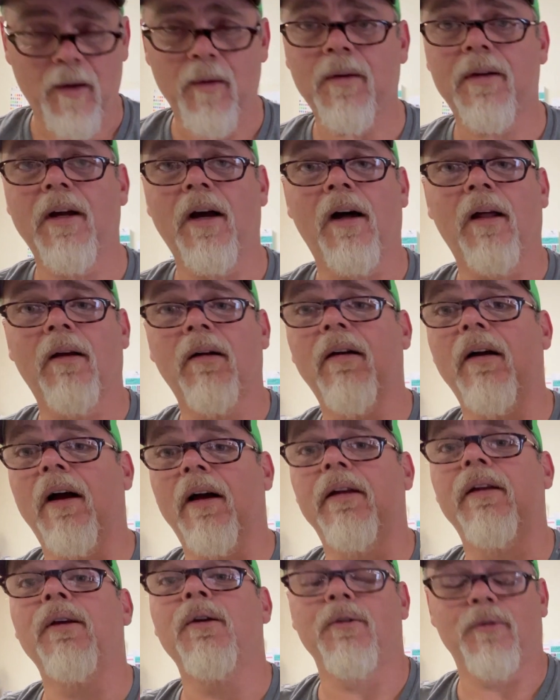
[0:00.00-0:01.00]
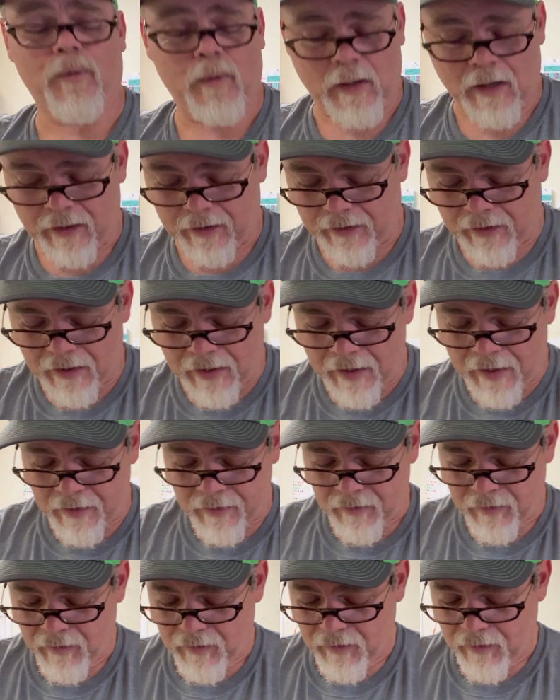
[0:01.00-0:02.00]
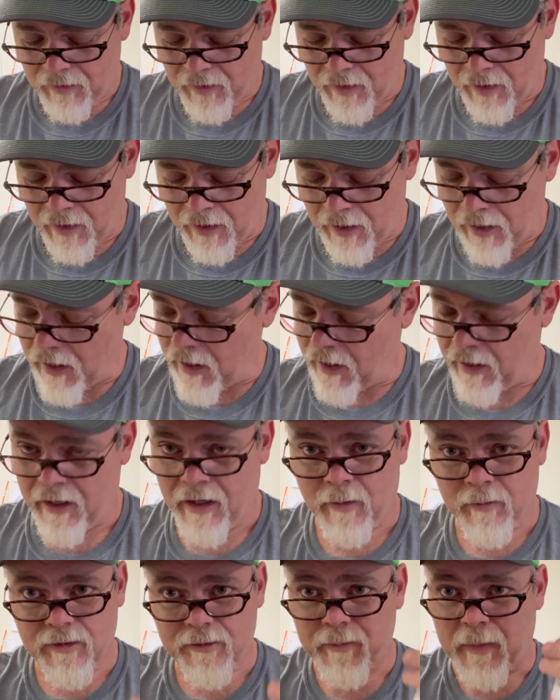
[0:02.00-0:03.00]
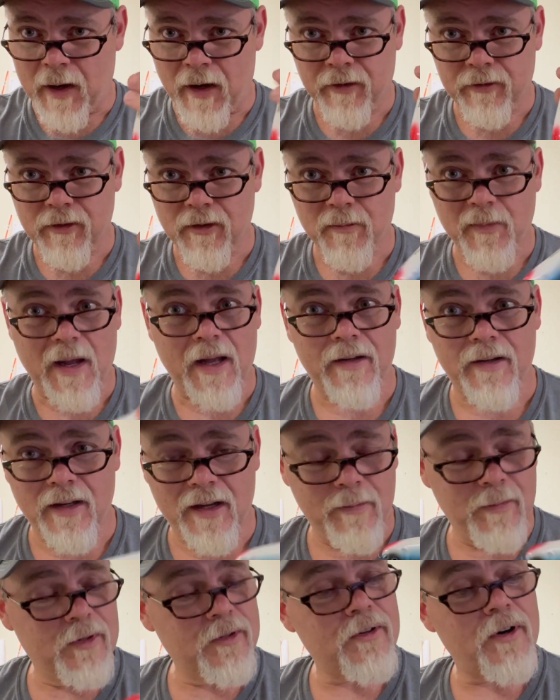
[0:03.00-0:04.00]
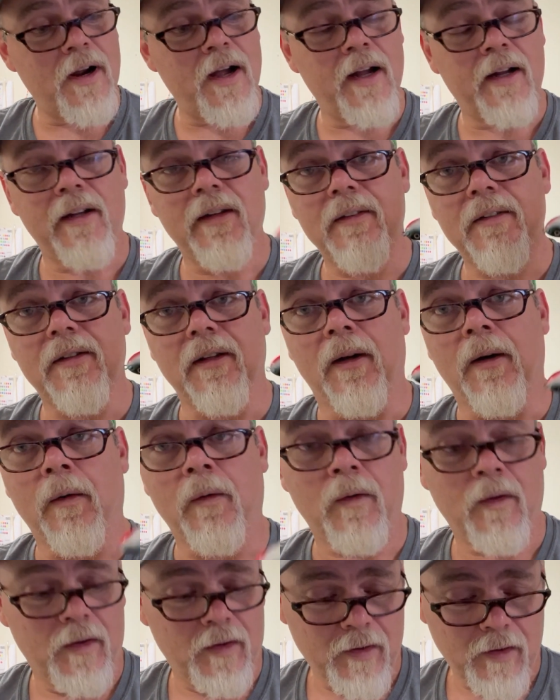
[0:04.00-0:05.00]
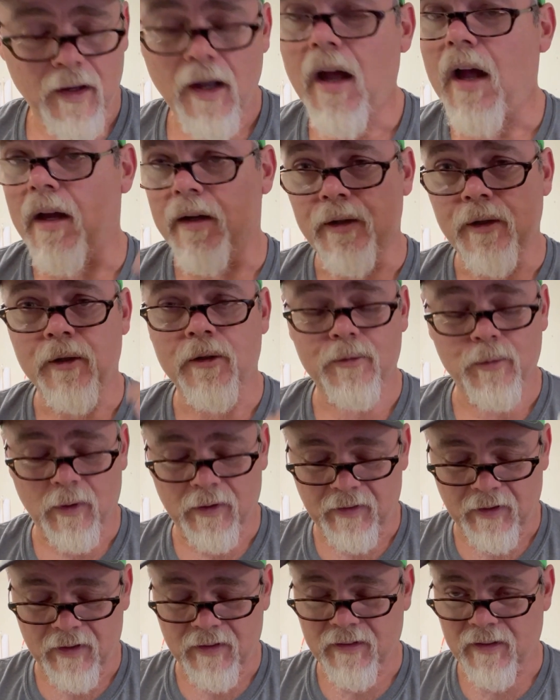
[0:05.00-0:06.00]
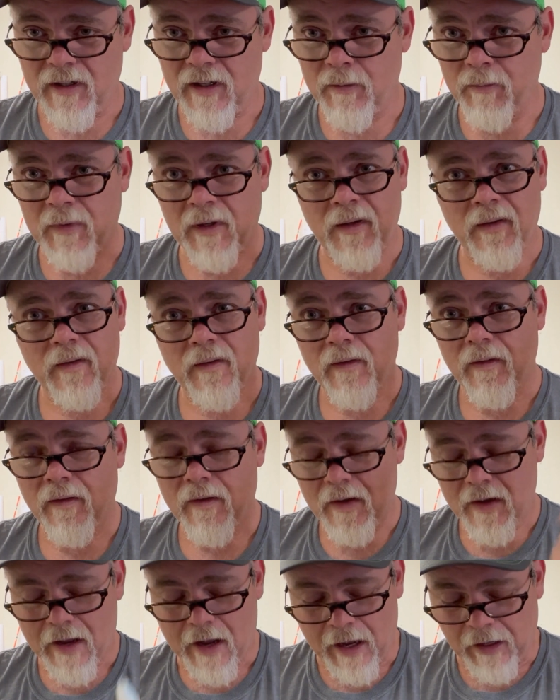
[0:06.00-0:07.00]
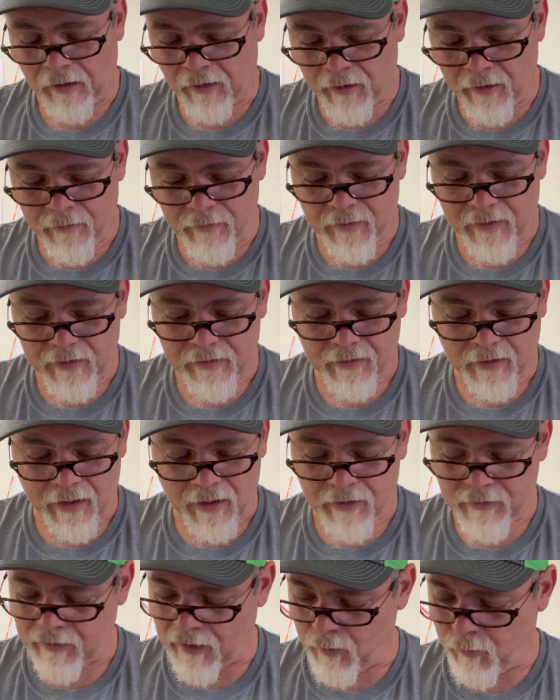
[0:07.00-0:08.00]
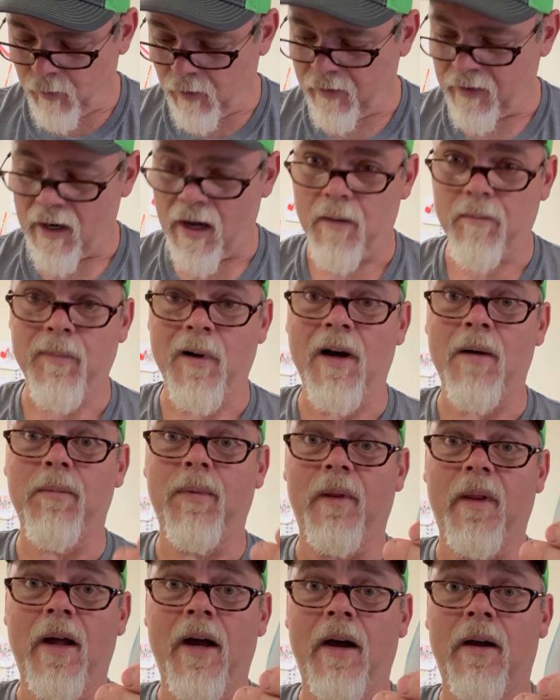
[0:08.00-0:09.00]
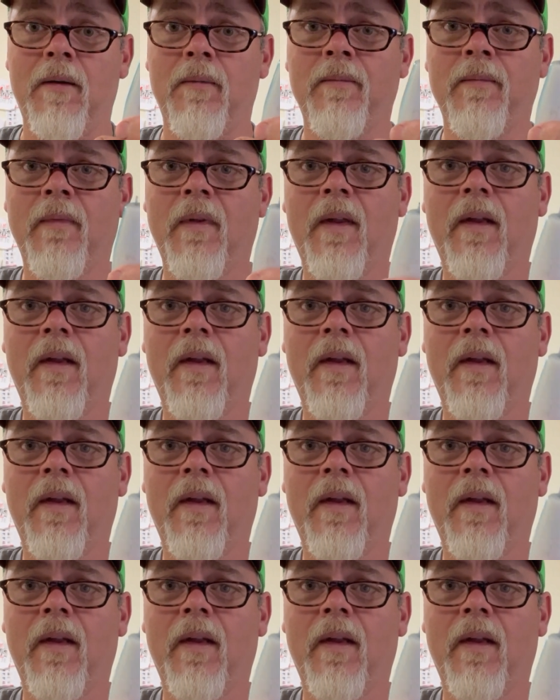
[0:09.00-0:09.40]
on color. I use what I got. I am sponsored by Demon Dragon, so I use what they send me. I love these things. I would not bump without them.